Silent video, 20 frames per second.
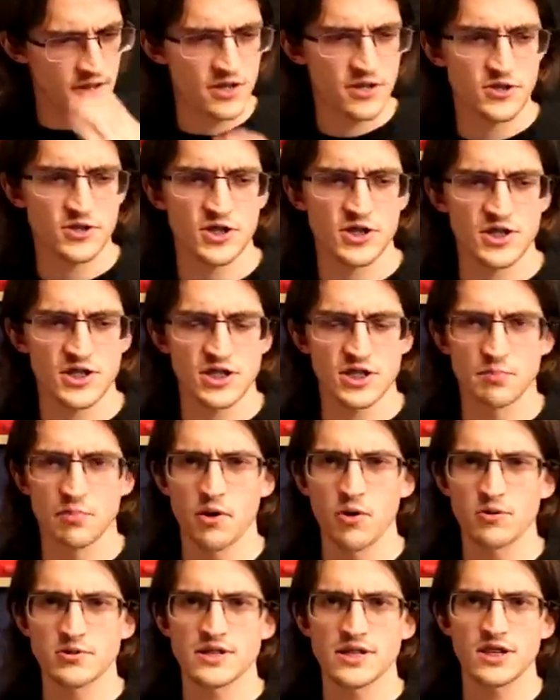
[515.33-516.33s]
They're just
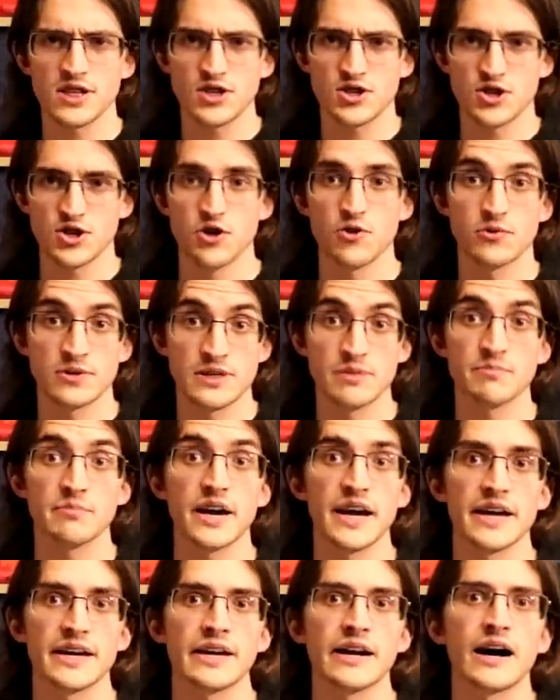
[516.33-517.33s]
supposedly chosen
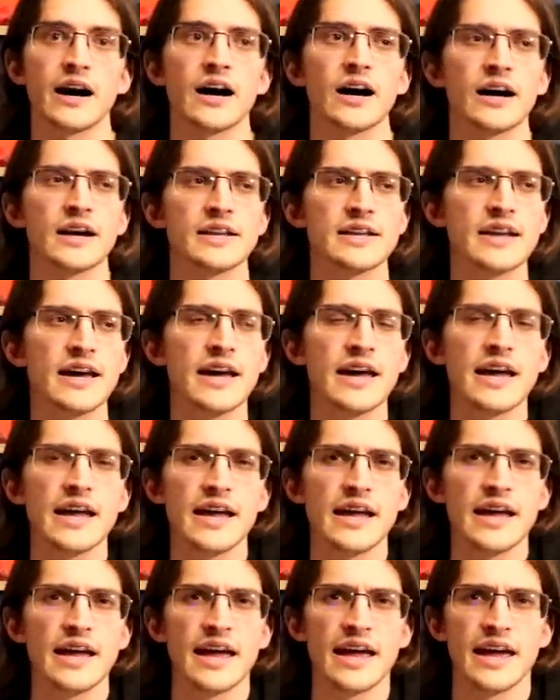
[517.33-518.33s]
by God,
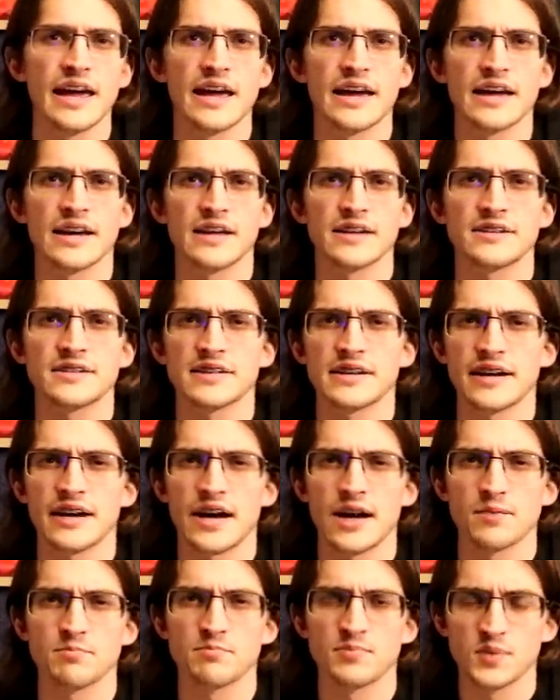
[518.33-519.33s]
and
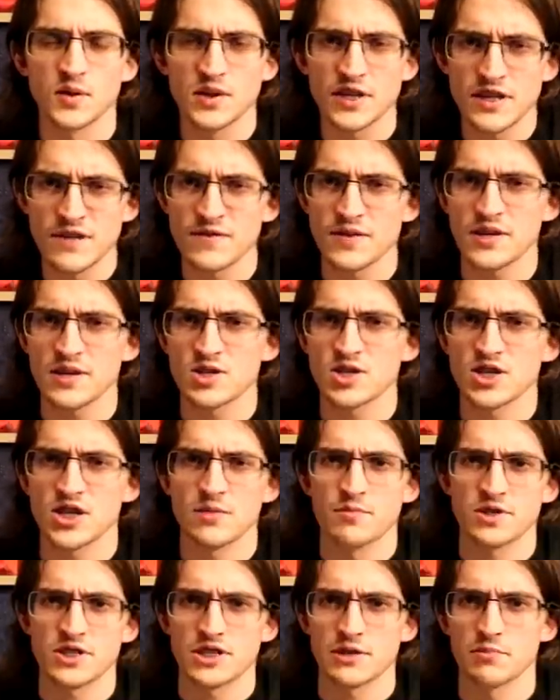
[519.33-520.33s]
I believe each of
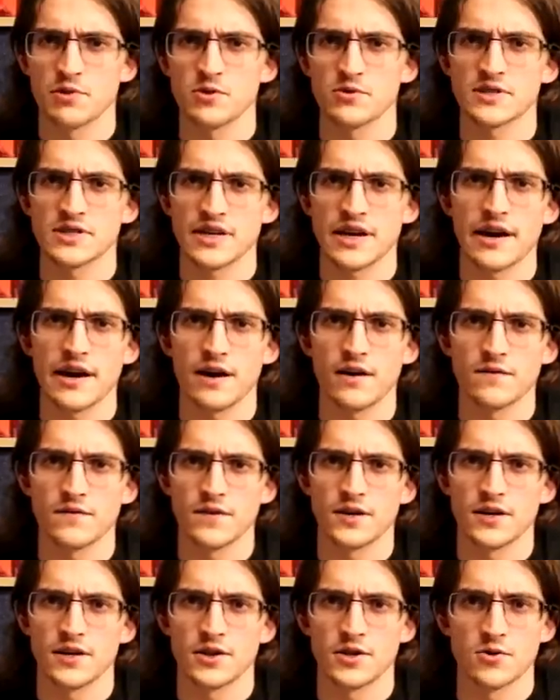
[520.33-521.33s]
them is supposed to
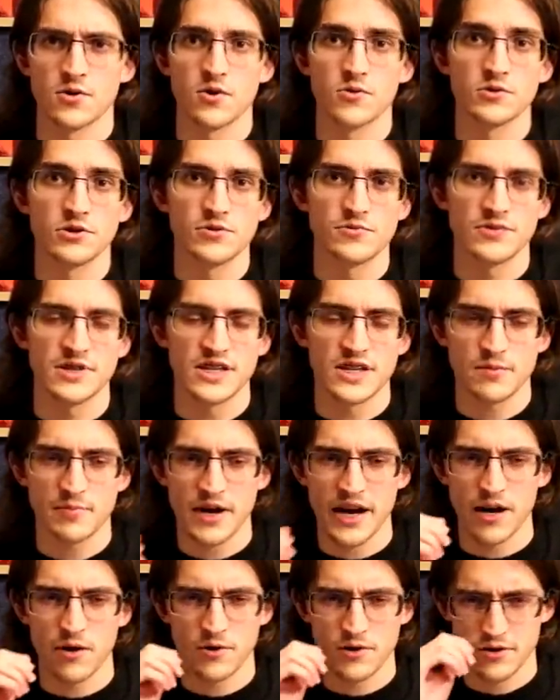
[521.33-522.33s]
have their own unique
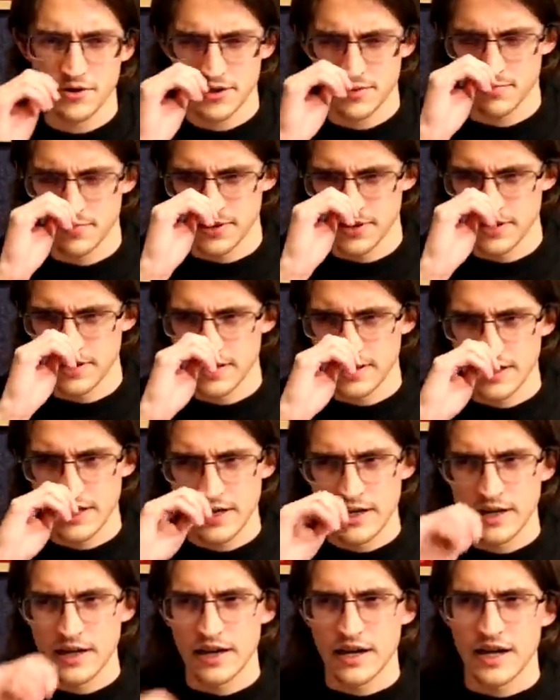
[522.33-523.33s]
powers, but
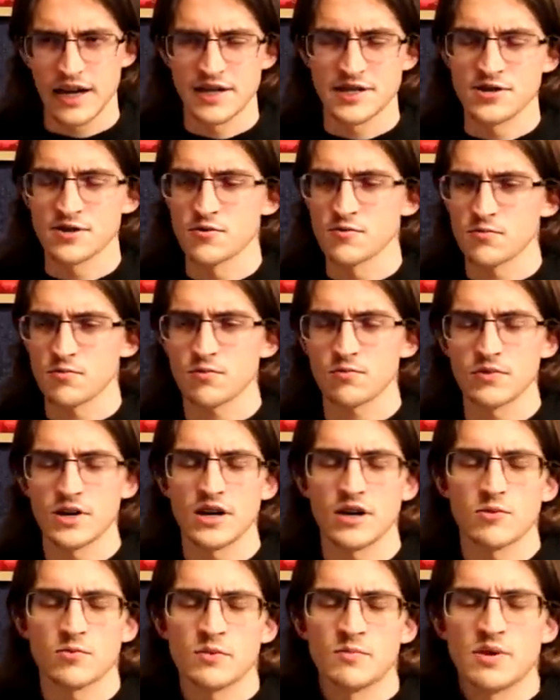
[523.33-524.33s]
I don't
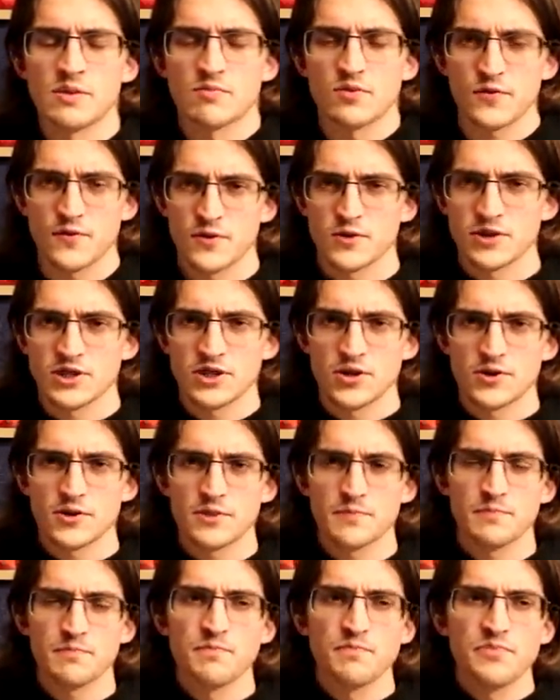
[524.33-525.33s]
remember for
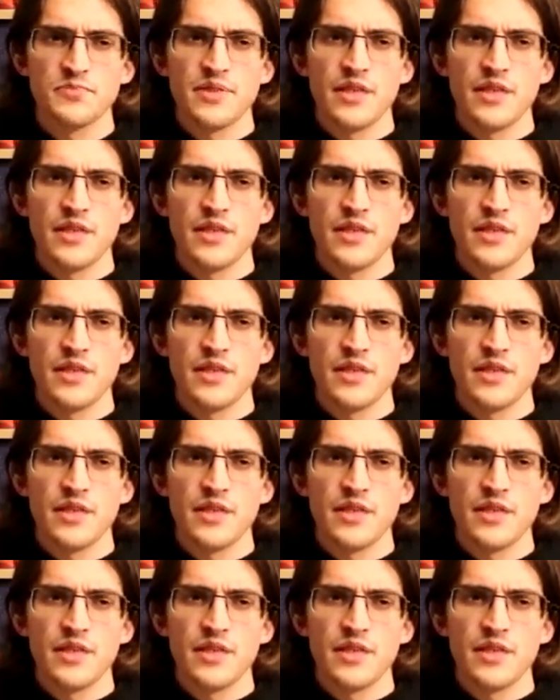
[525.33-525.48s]
certain.